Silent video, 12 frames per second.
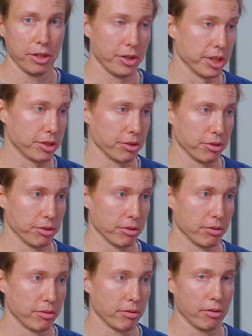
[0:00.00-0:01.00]
You need to
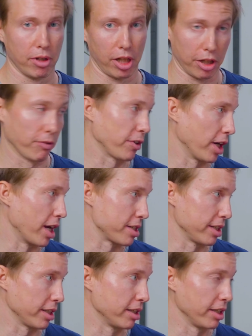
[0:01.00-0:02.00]
do a lot of
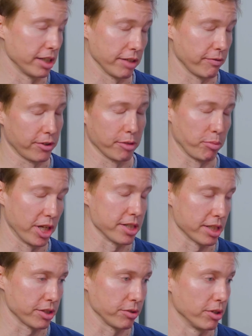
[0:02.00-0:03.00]
caching in different
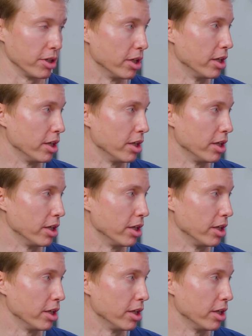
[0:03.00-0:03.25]
places to